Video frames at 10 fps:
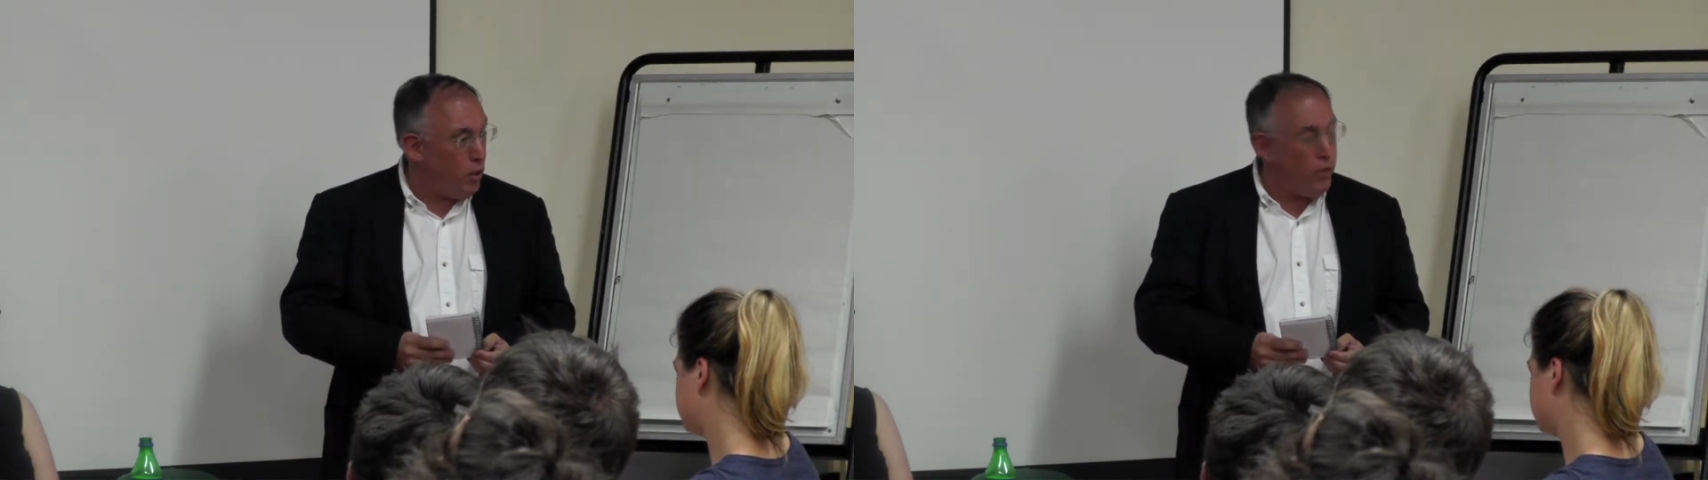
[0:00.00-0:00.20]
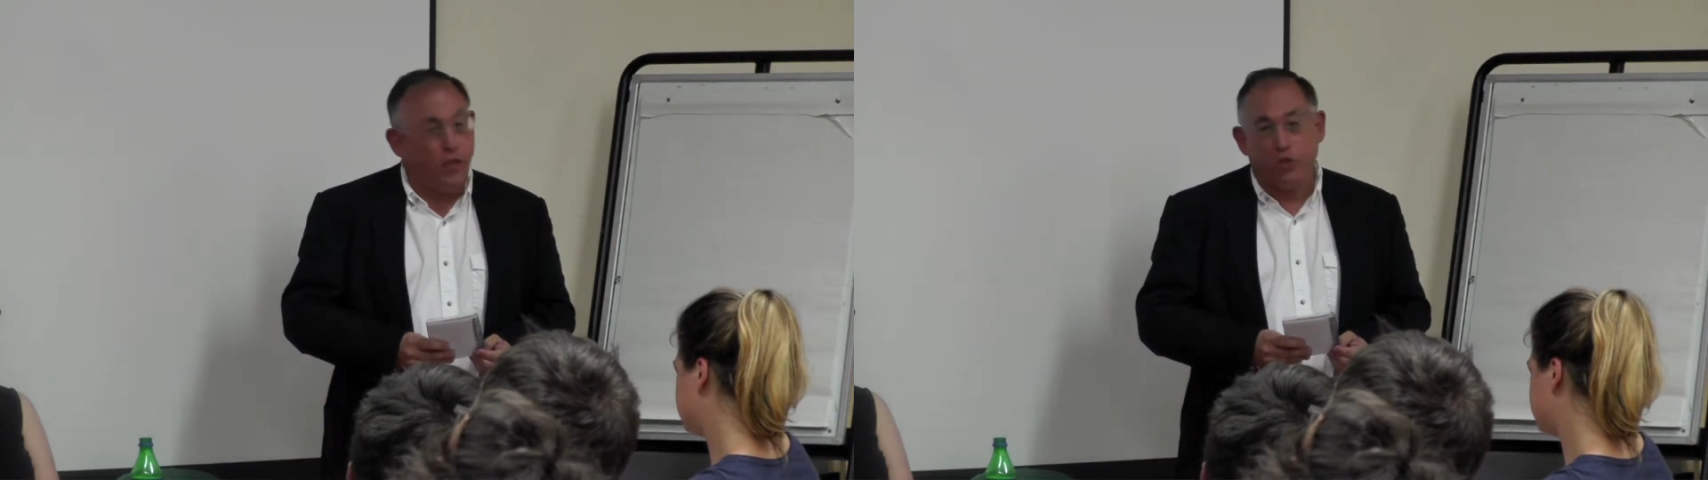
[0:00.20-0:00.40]

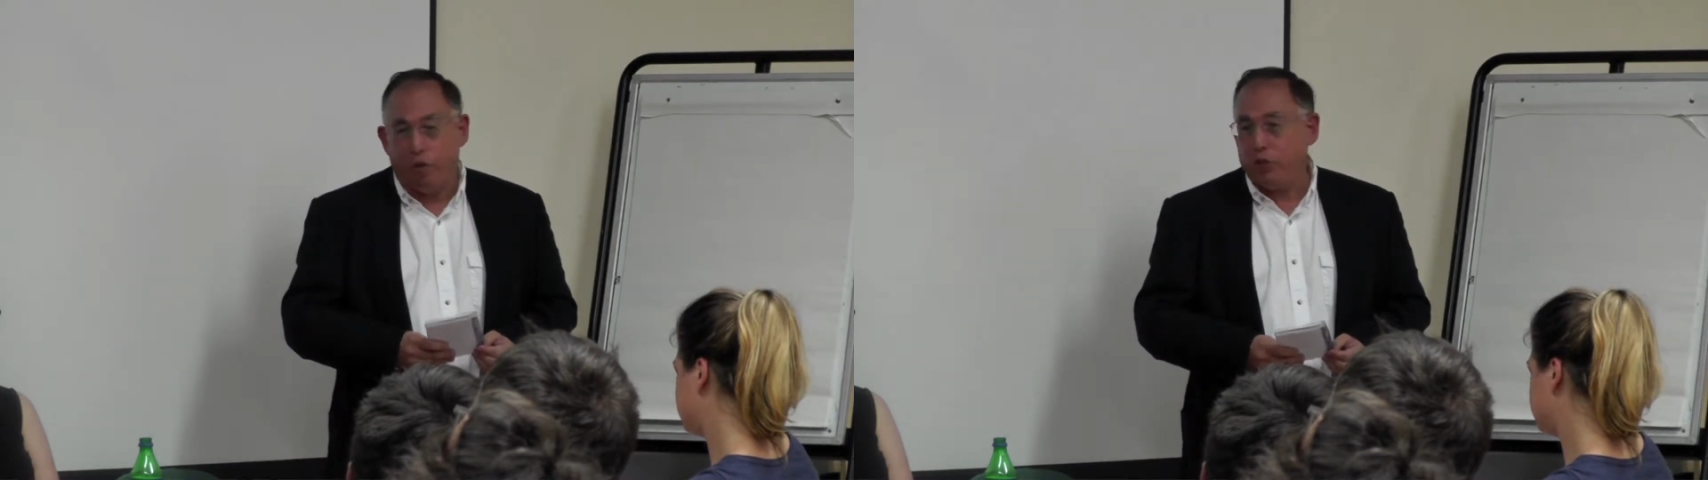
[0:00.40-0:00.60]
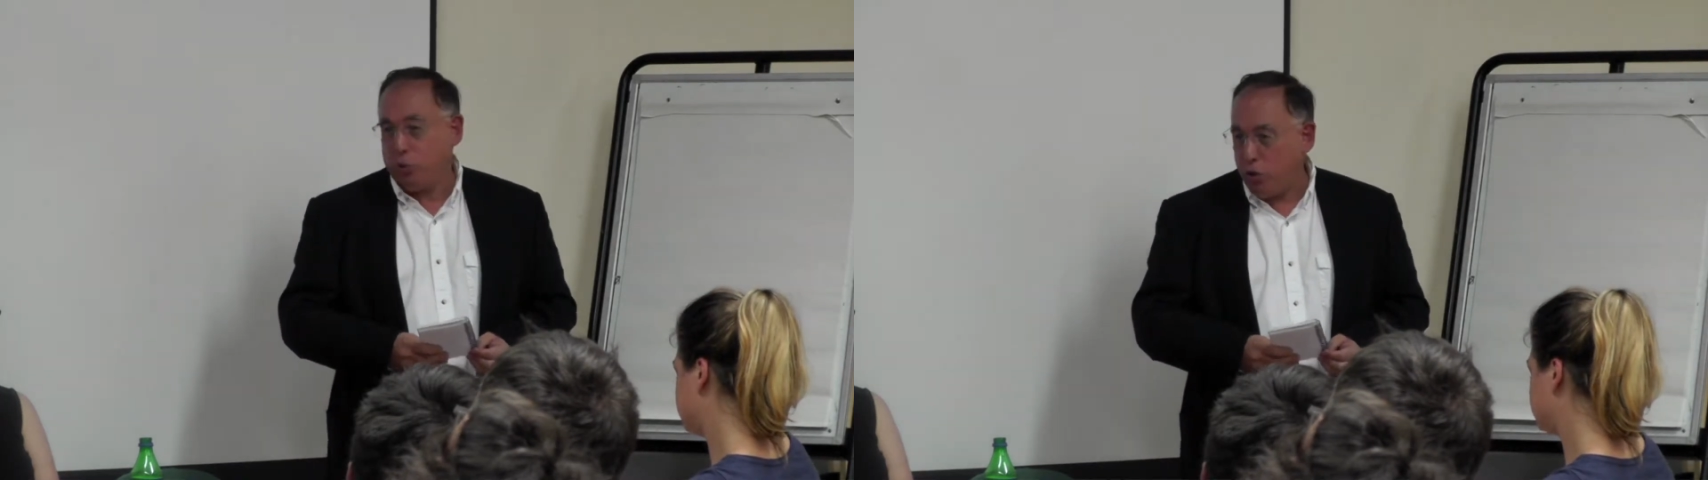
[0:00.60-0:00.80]
And then the
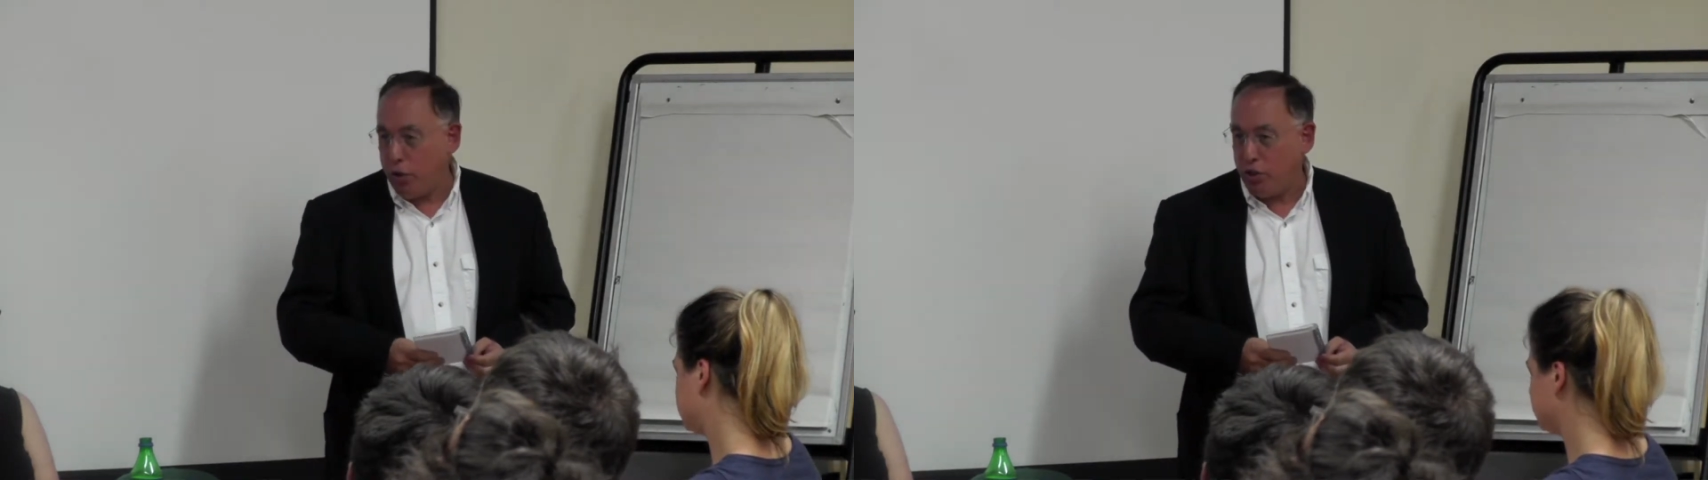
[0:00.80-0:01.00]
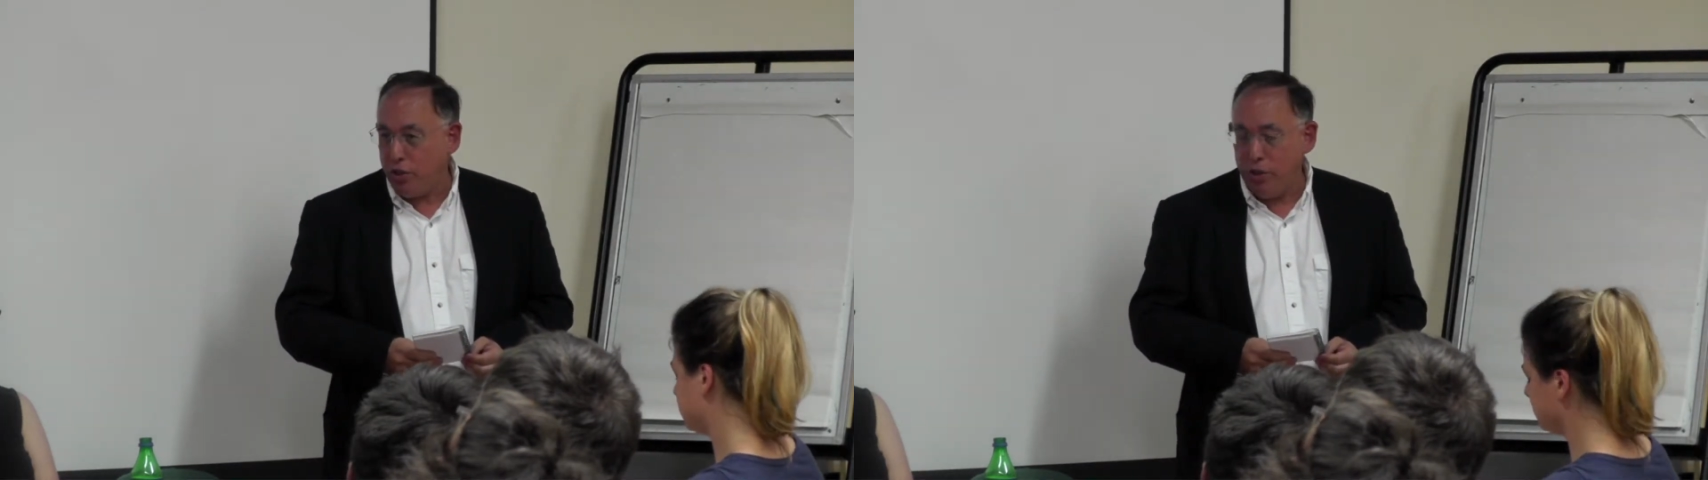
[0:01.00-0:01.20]
Soviets were
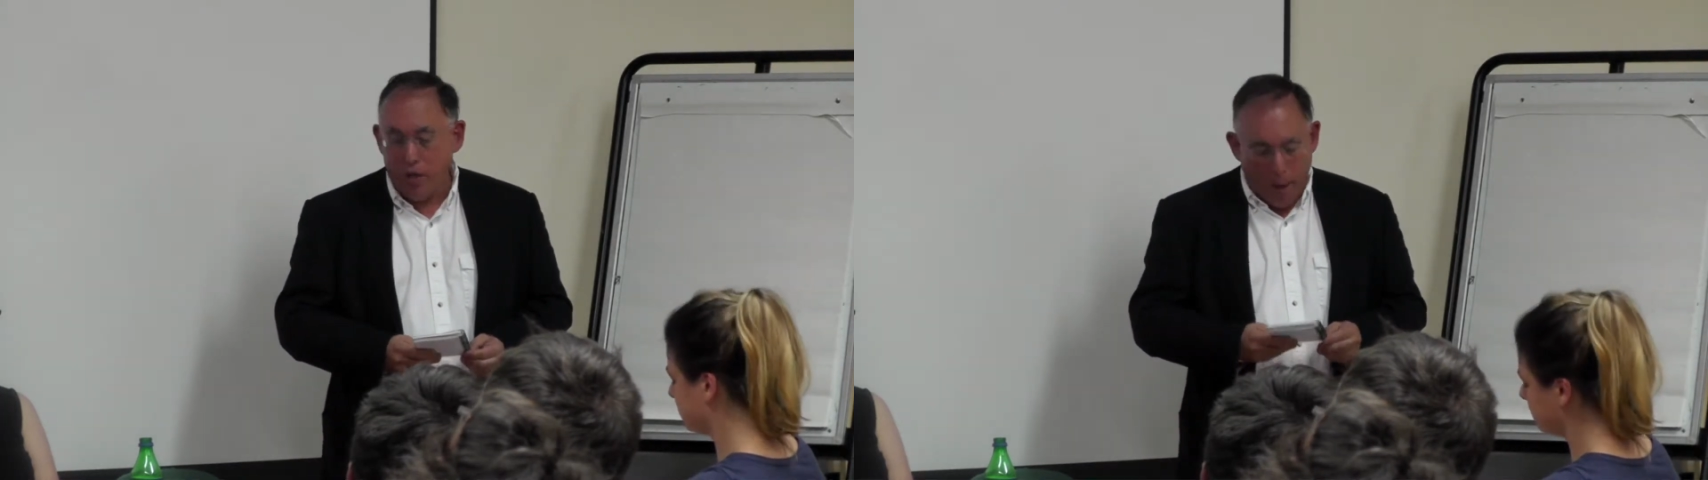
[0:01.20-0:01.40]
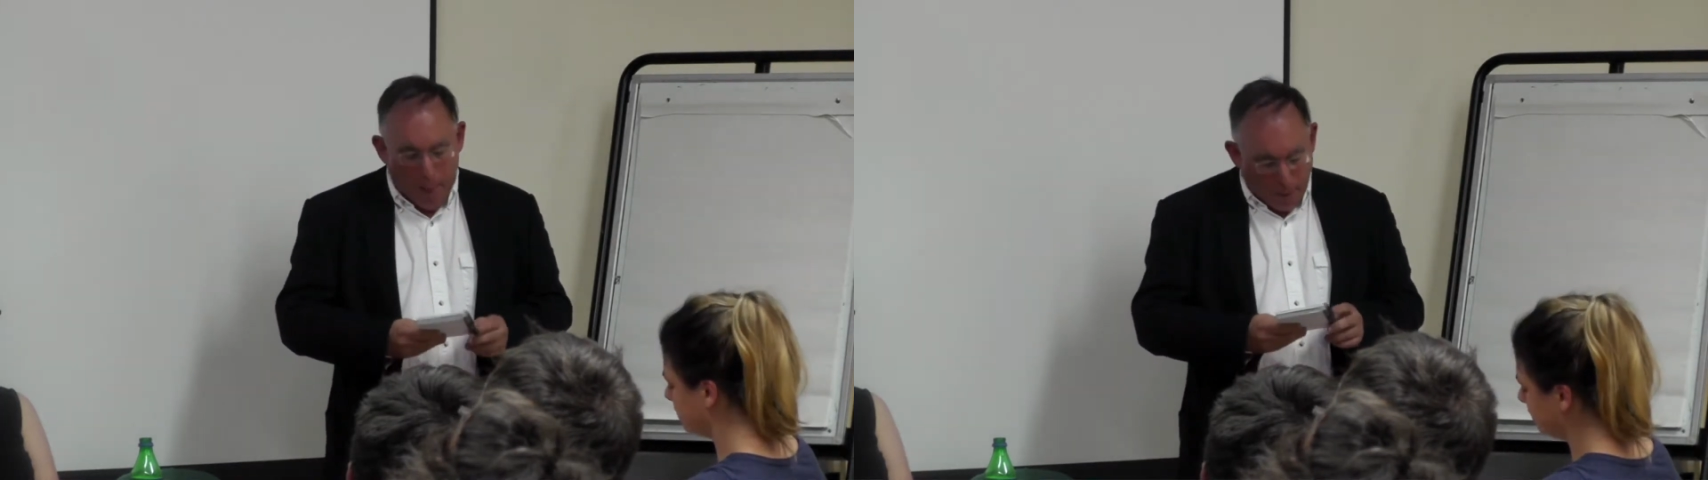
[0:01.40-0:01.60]
crushed
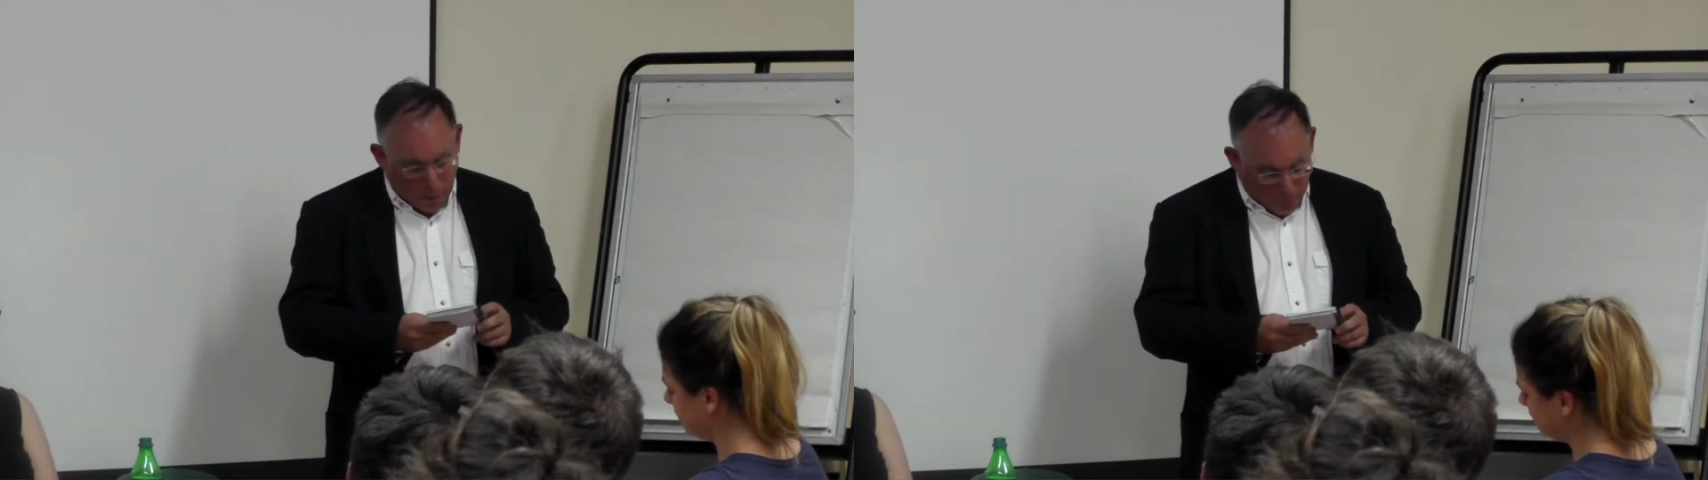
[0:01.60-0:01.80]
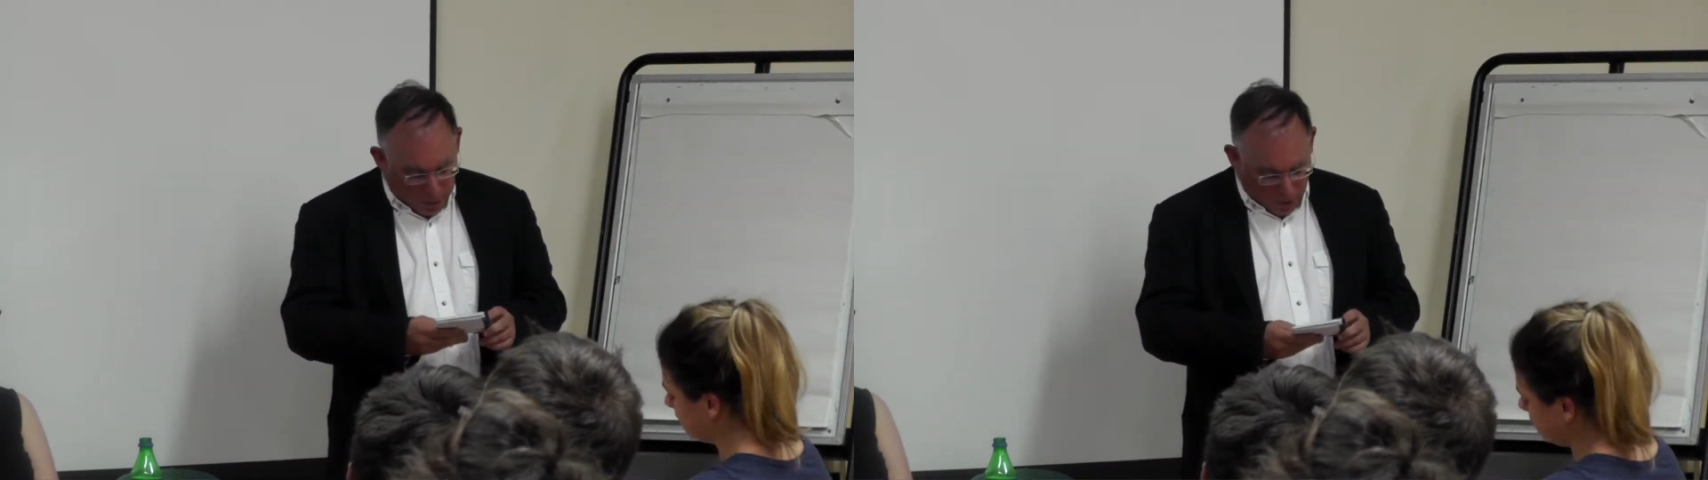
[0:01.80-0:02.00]

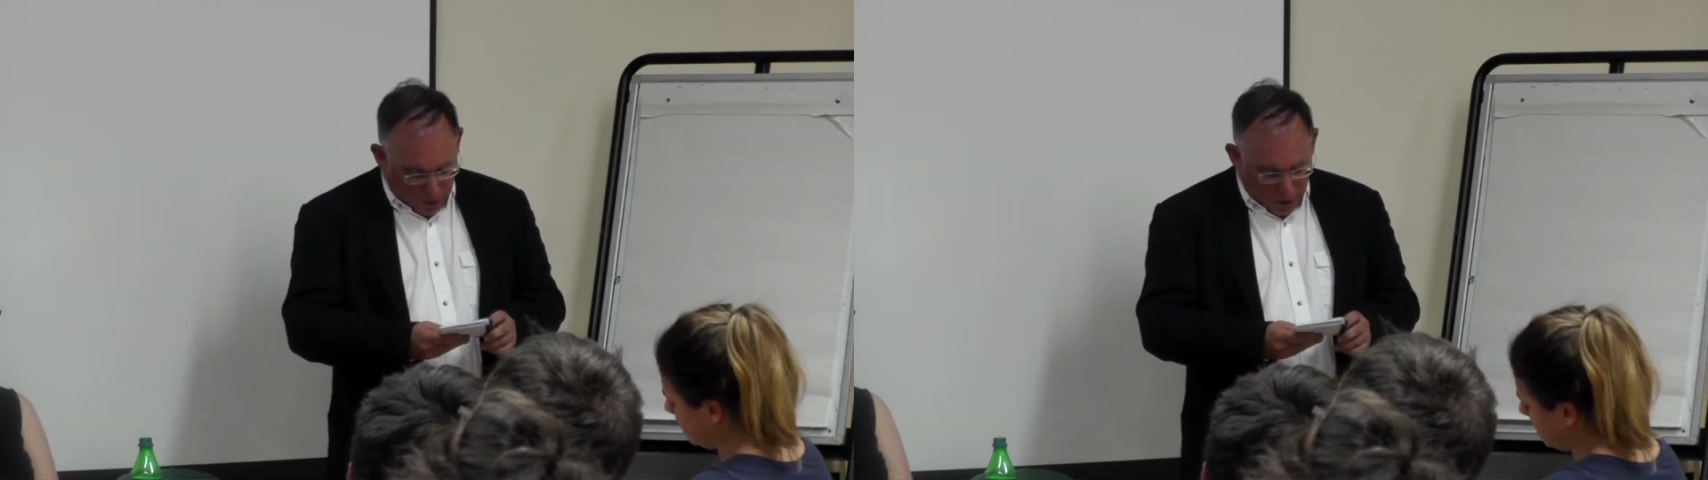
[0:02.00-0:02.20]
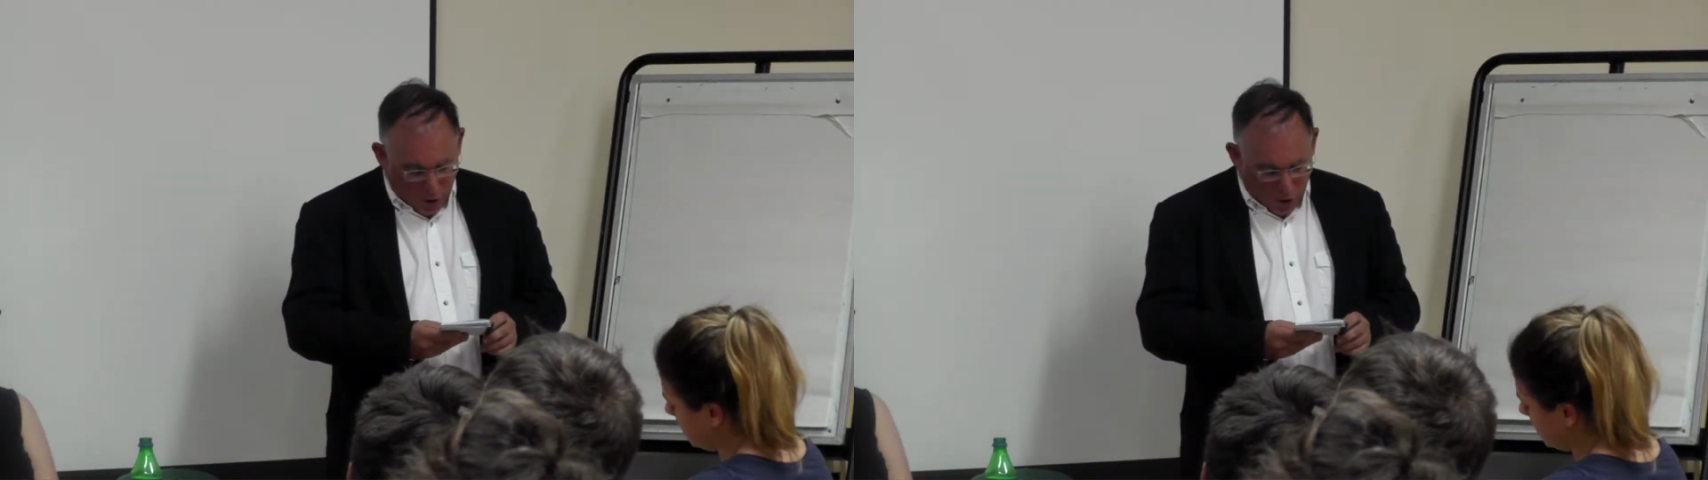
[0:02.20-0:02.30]
completely.